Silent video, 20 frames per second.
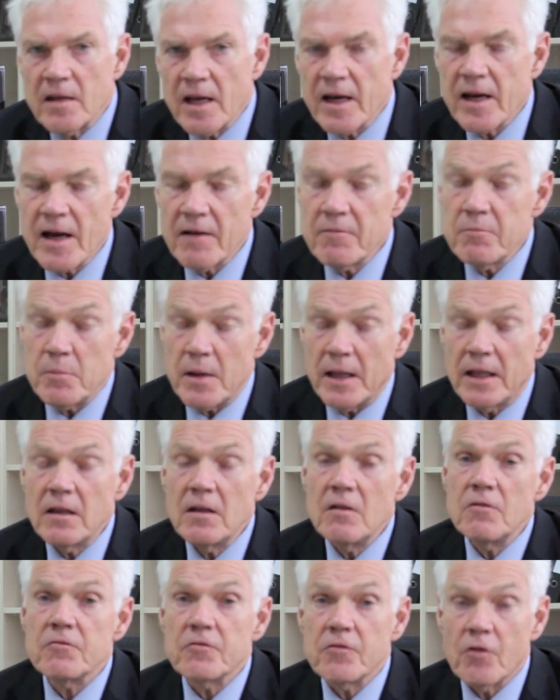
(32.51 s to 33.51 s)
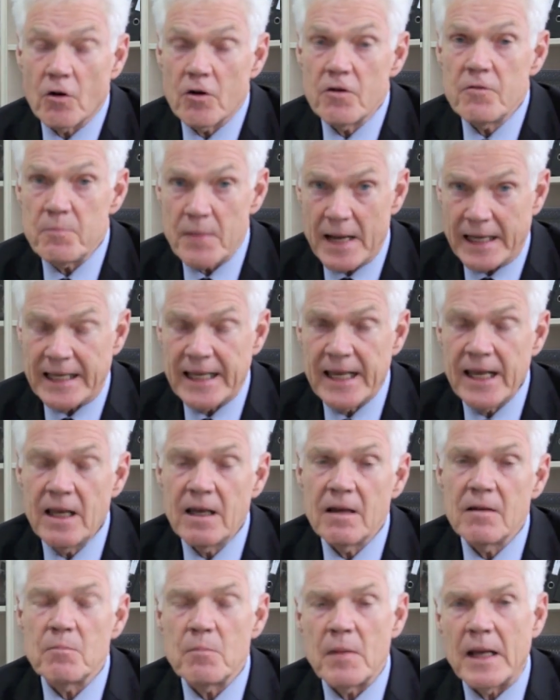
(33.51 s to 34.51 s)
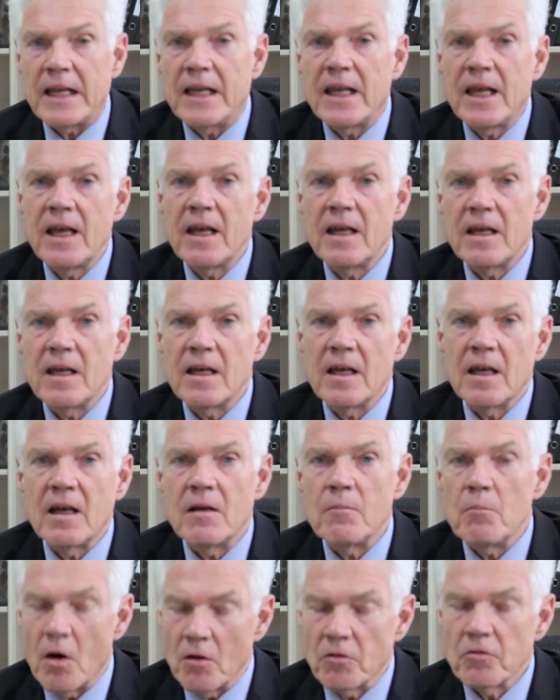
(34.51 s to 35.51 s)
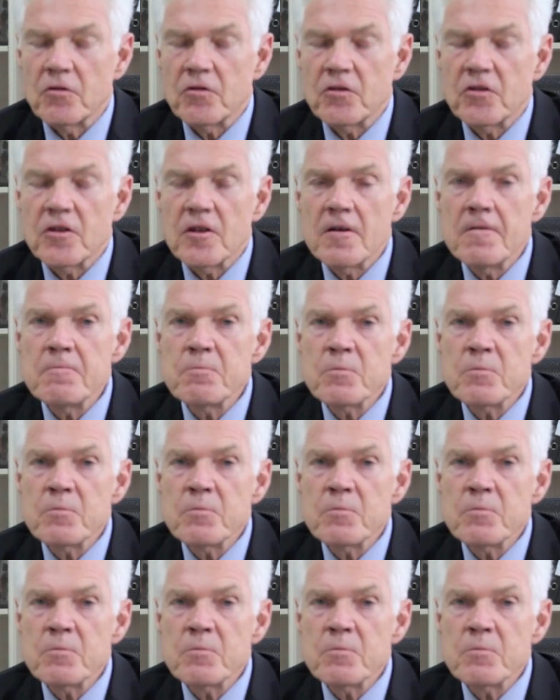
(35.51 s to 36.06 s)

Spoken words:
they have been for many, many months.